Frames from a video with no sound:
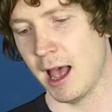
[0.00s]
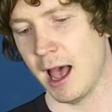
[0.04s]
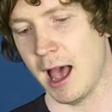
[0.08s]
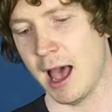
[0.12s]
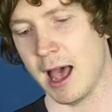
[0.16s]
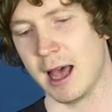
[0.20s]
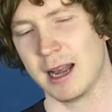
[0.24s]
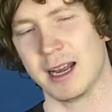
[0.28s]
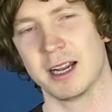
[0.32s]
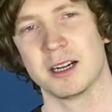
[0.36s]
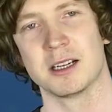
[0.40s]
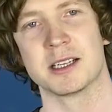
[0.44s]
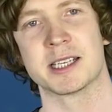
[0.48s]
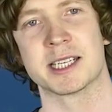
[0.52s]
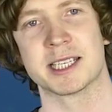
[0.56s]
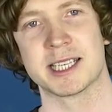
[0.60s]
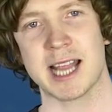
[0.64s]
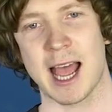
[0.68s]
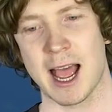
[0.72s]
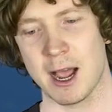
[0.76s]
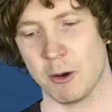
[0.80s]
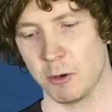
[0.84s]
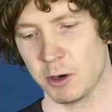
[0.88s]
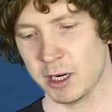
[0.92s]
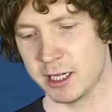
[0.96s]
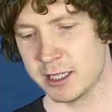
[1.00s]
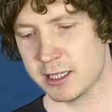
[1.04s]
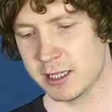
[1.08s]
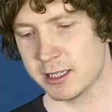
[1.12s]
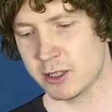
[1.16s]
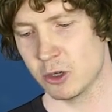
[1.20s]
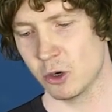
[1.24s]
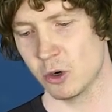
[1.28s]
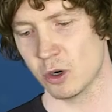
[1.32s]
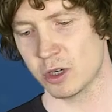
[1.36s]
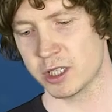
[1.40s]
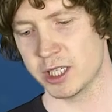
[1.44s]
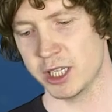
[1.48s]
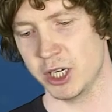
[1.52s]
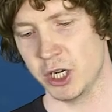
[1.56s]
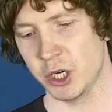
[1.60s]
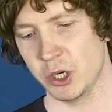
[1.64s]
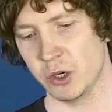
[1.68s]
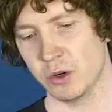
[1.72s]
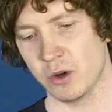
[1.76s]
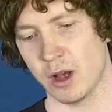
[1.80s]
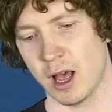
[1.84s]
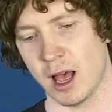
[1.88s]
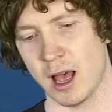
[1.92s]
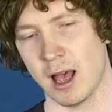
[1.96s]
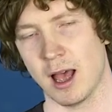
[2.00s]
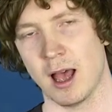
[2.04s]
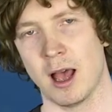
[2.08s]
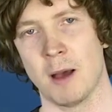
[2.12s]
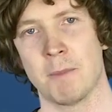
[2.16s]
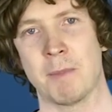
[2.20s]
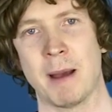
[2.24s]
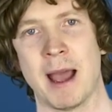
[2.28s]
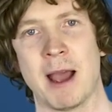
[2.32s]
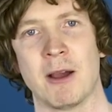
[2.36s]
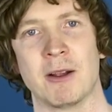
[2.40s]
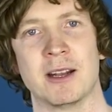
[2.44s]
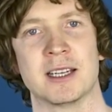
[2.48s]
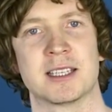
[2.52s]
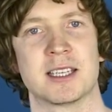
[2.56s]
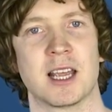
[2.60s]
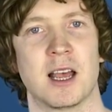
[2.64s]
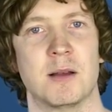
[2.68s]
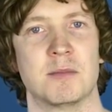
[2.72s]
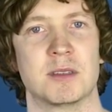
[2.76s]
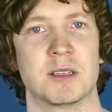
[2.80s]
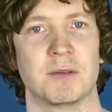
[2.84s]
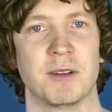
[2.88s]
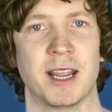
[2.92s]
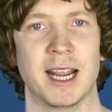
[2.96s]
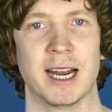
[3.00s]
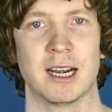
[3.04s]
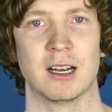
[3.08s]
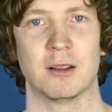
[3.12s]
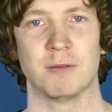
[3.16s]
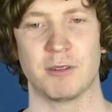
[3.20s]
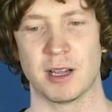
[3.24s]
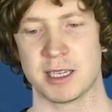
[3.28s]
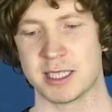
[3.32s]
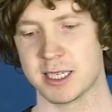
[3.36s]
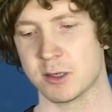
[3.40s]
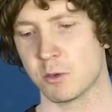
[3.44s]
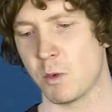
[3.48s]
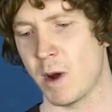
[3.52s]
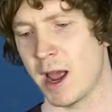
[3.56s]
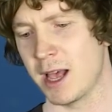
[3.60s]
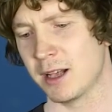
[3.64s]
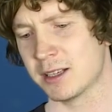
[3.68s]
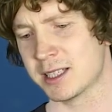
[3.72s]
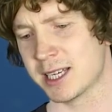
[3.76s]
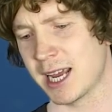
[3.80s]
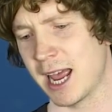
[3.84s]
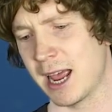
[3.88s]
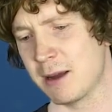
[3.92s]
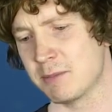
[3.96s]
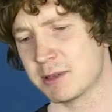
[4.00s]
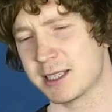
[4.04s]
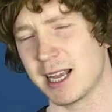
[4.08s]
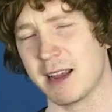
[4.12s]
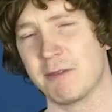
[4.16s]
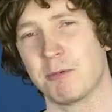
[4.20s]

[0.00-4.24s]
Uh, a uh, little stat I wanted to talk to you uh, about in terms of England versus Wales games.